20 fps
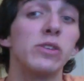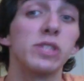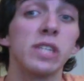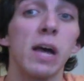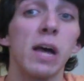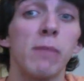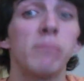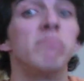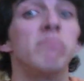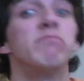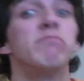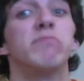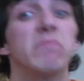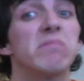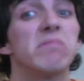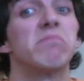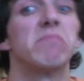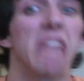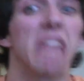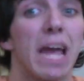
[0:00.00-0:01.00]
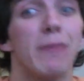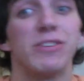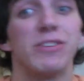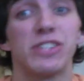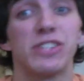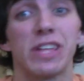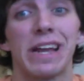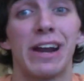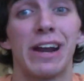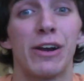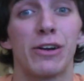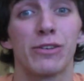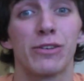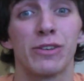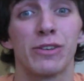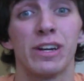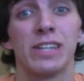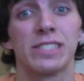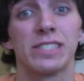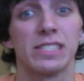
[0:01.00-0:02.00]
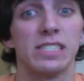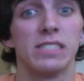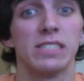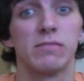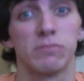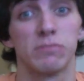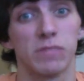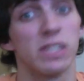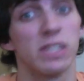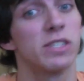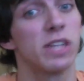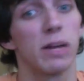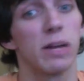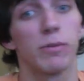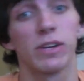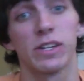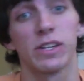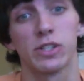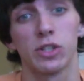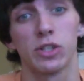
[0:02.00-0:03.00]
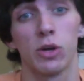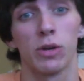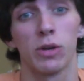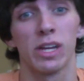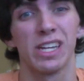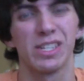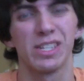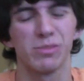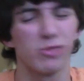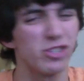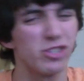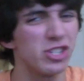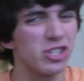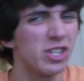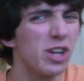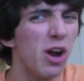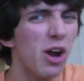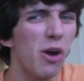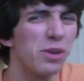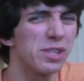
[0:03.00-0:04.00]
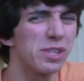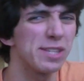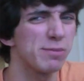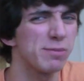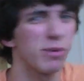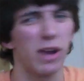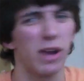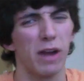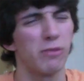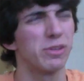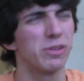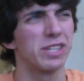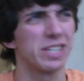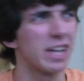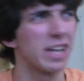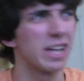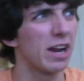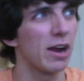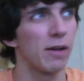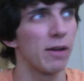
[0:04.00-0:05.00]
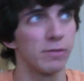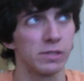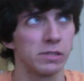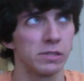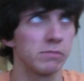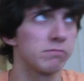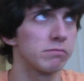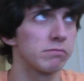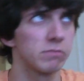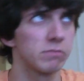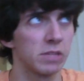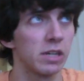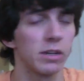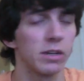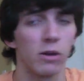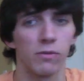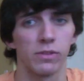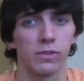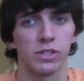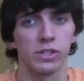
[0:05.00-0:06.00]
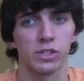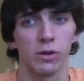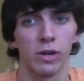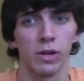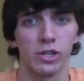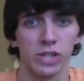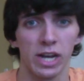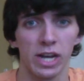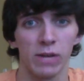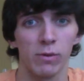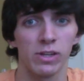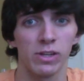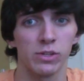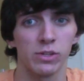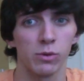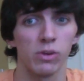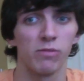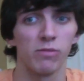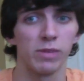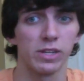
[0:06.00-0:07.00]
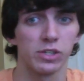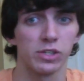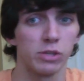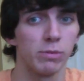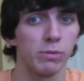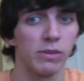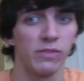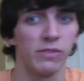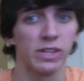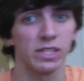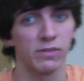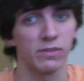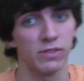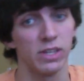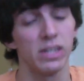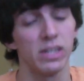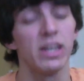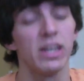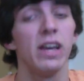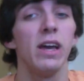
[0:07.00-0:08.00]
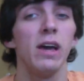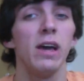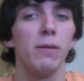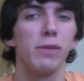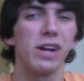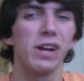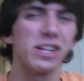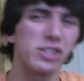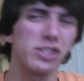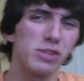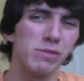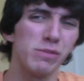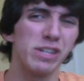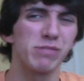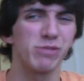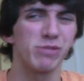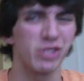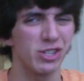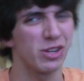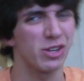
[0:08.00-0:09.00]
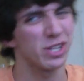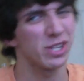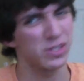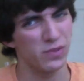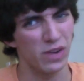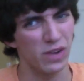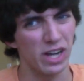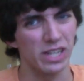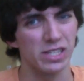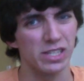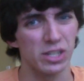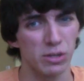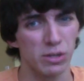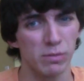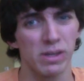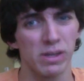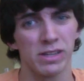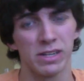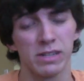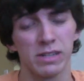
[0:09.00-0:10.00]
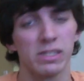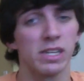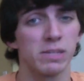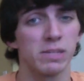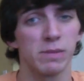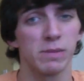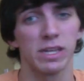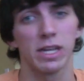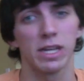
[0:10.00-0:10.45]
But I'm gonna go for the Stone Edge now, just to deal some damage to the Heracross, and he's going to bring his Togekiss, which, you know, at this point I don't really care. I was going to go for the Stone Edge anyway, so it would have been a super effective hit.